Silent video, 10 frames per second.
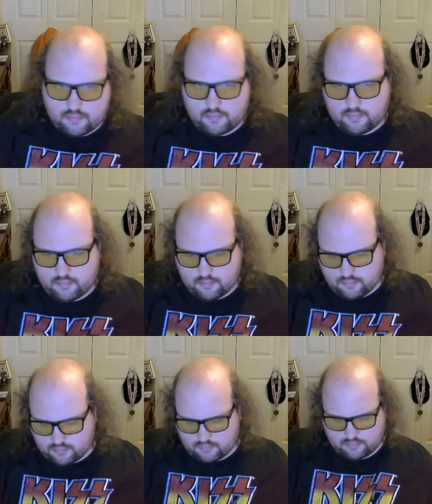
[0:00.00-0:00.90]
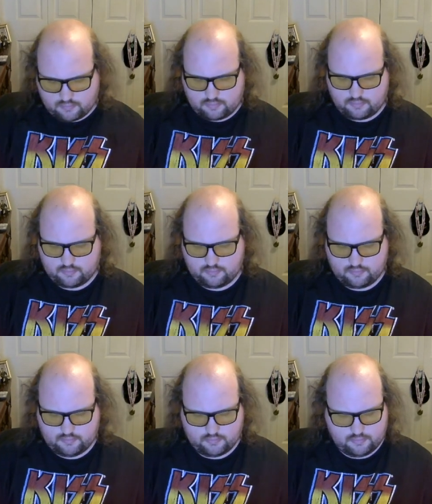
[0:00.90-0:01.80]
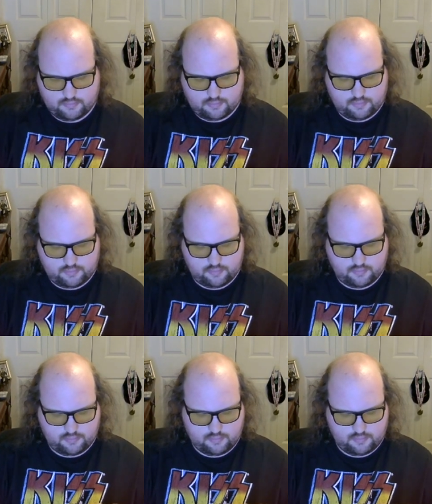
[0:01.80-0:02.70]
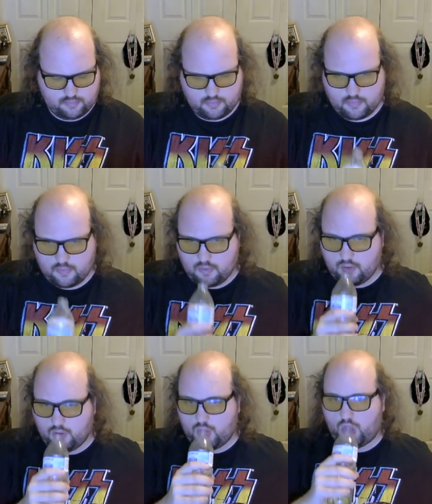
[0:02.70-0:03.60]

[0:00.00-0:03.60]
Nobody speaks.